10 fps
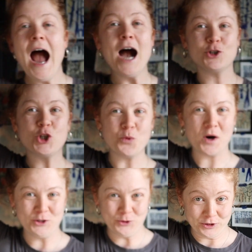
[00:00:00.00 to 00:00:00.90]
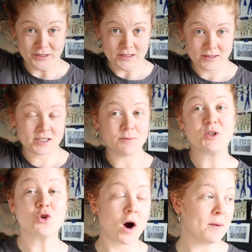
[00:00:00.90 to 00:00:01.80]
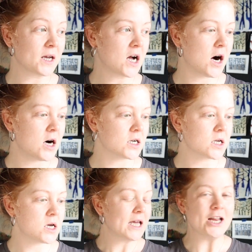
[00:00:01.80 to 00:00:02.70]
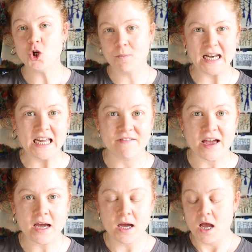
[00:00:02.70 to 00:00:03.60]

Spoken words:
our 200 subscriber card. Can you believe it?